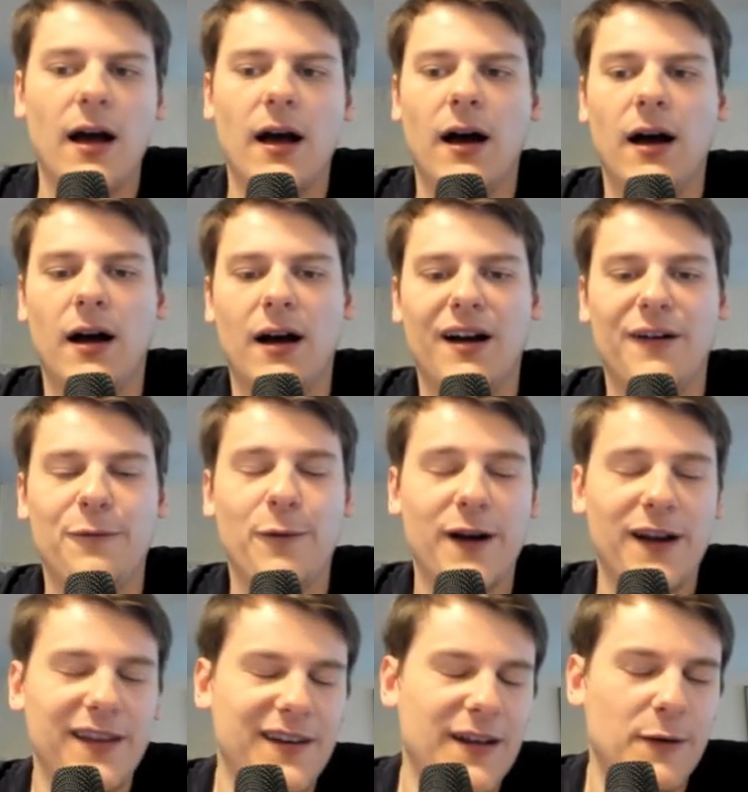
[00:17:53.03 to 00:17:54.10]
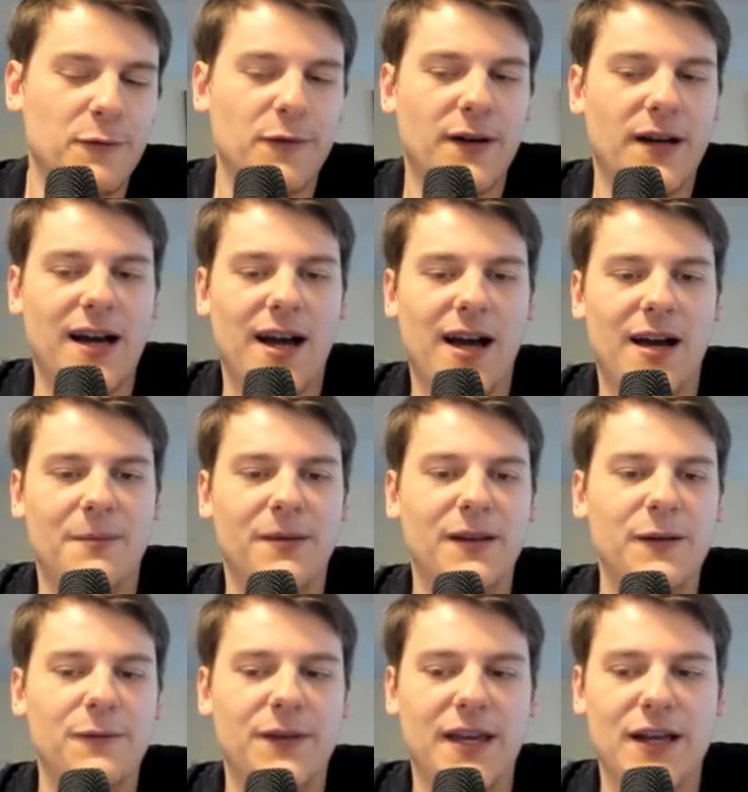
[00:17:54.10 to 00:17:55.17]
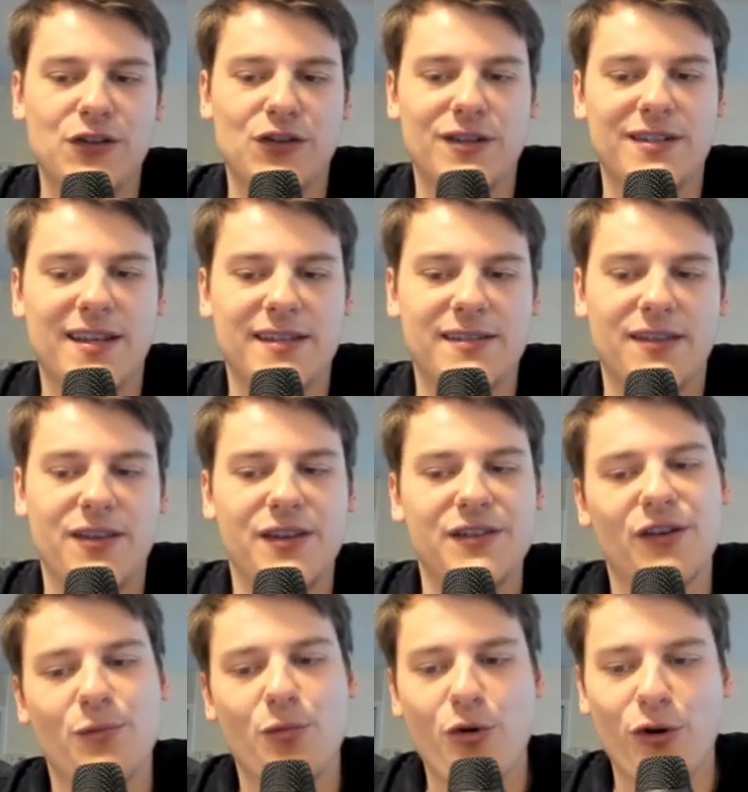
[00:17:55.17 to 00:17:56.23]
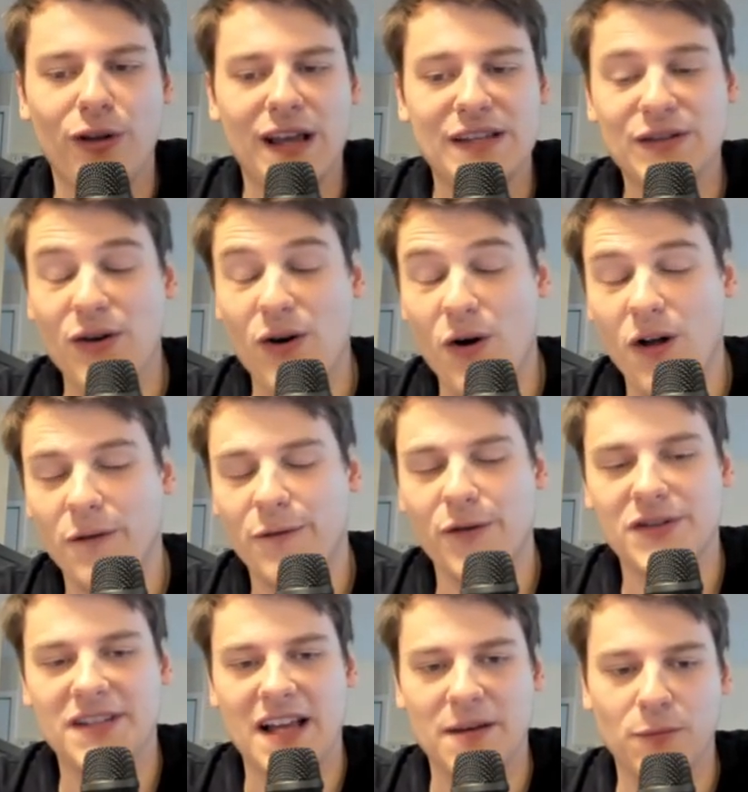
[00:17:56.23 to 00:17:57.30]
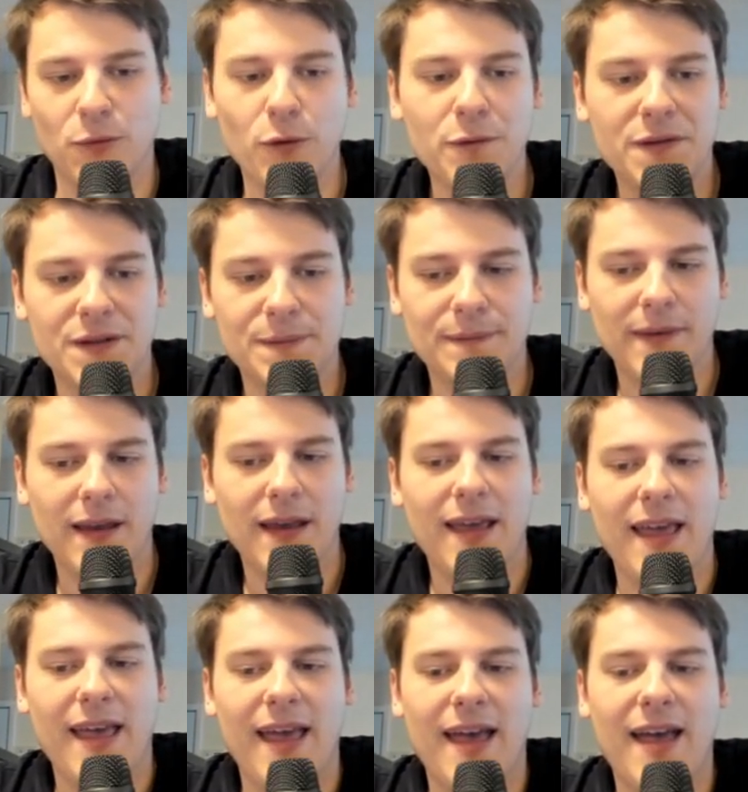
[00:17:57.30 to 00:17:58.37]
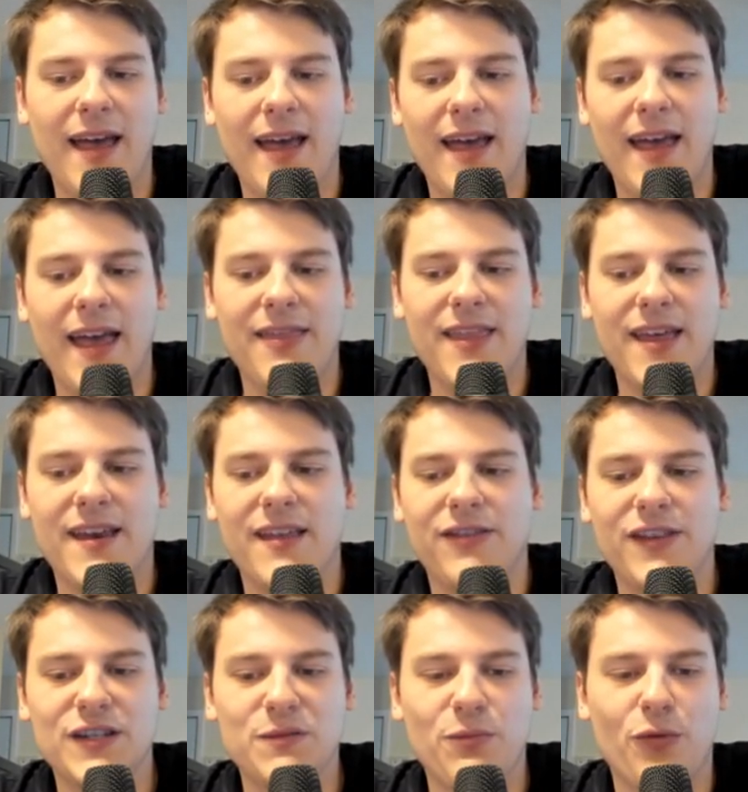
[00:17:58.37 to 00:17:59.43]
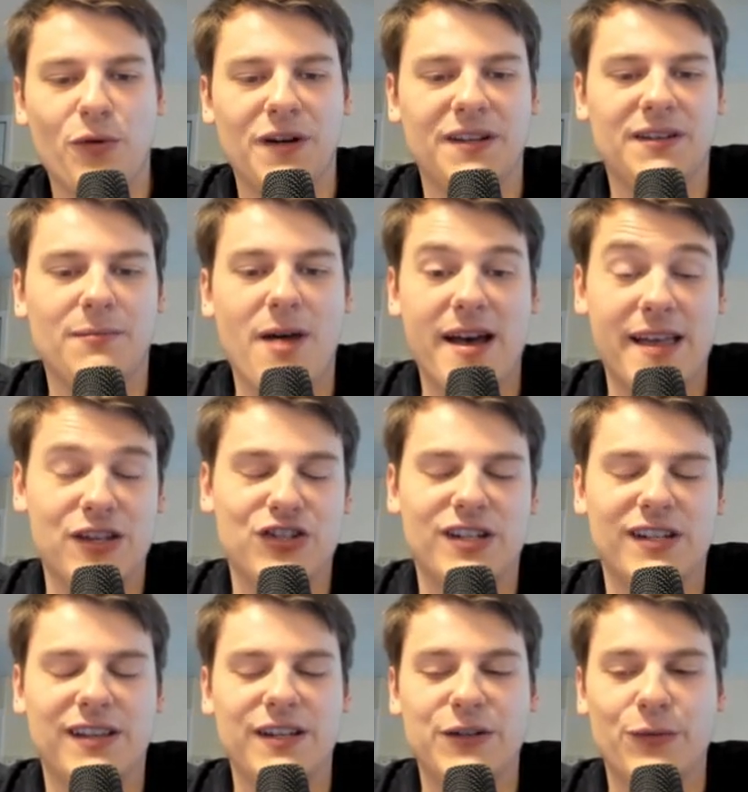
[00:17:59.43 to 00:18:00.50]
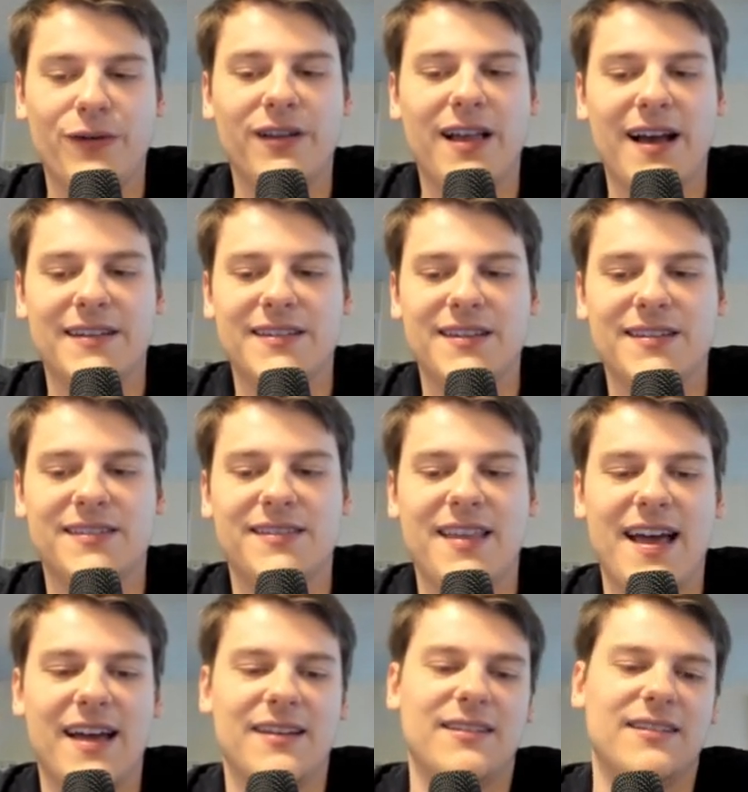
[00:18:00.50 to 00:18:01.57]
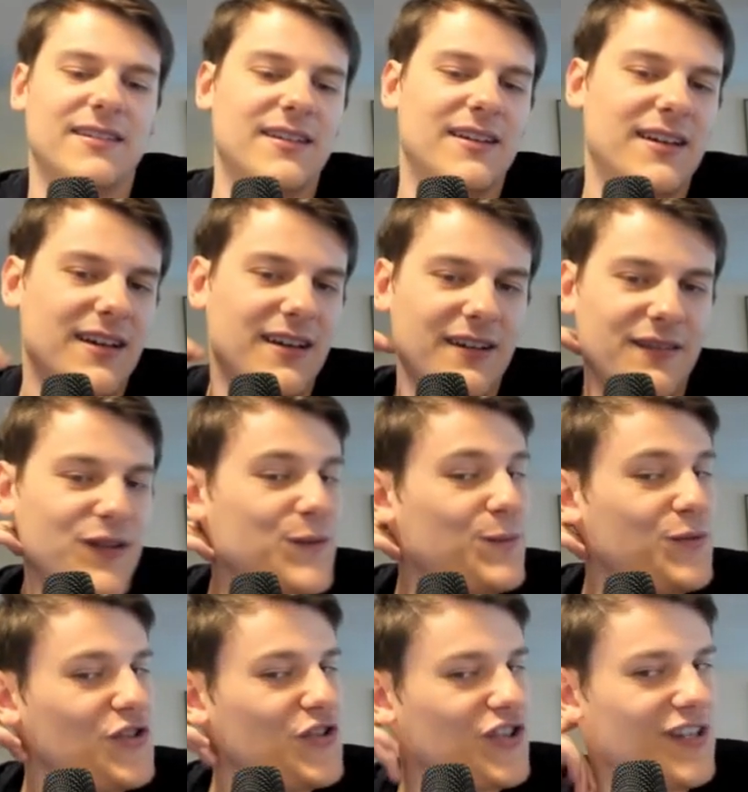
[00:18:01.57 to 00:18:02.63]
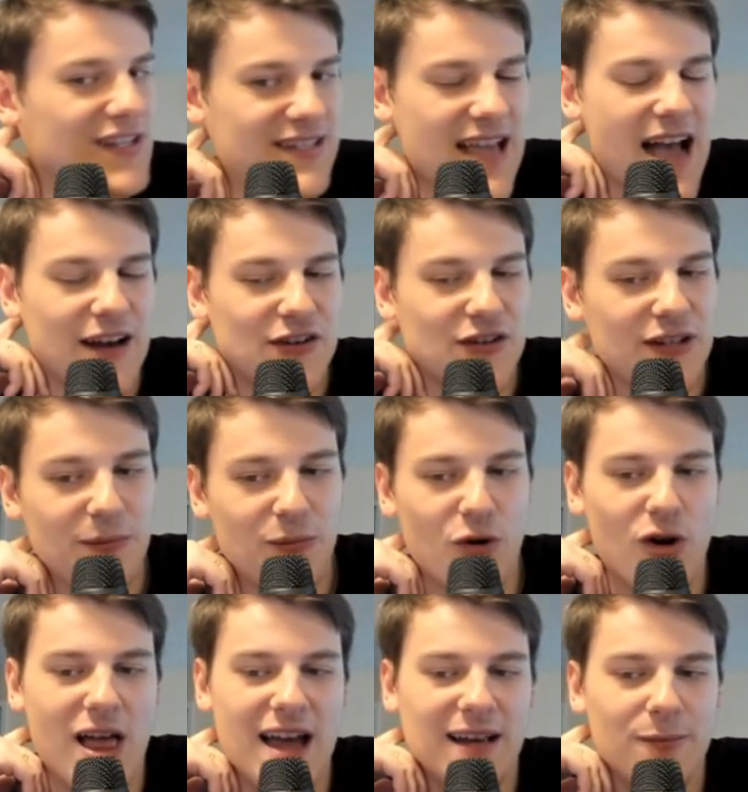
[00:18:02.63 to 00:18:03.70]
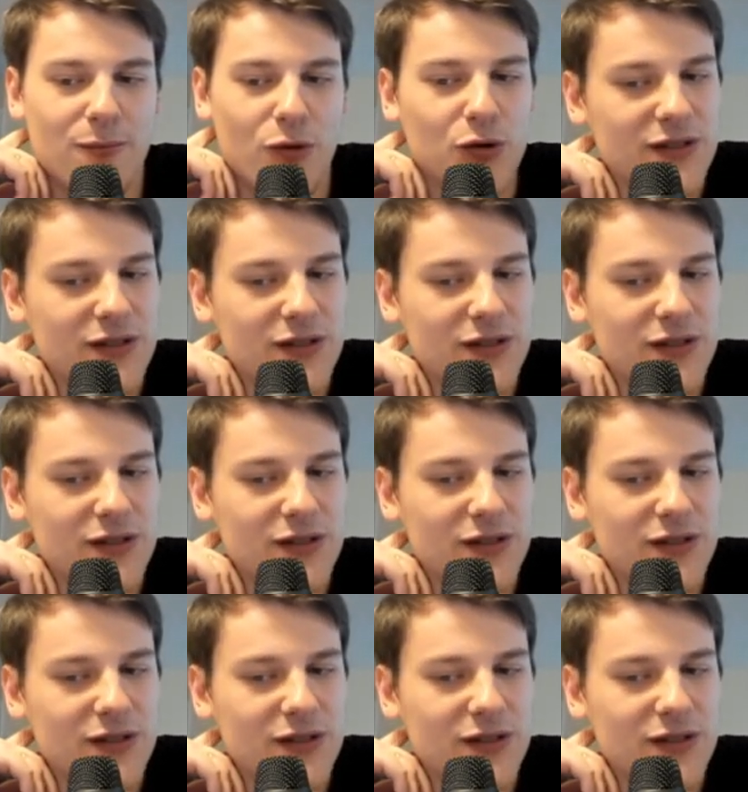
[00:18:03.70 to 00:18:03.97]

Uh, funnily enough, I believe the engine says that these are more or less all first line moves. Uh, and then at this point, my engine at least realizes that uh, this position is actually more like most